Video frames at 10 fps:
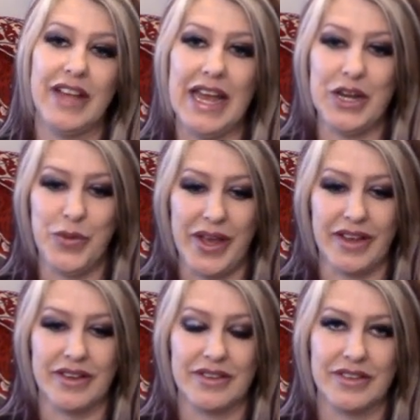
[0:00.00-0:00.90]

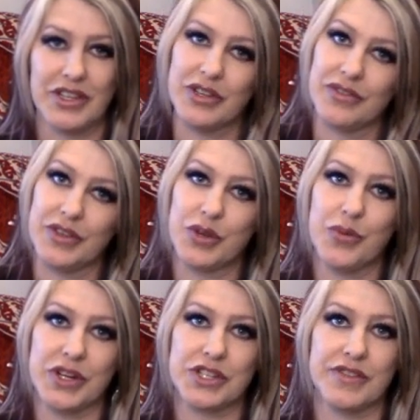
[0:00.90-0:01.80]
Anyway, you can
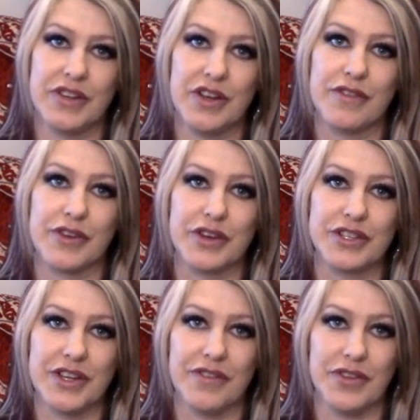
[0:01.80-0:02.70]
watch the video for
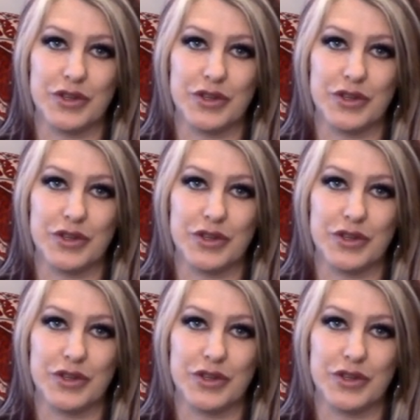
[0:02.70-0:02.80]
yourself.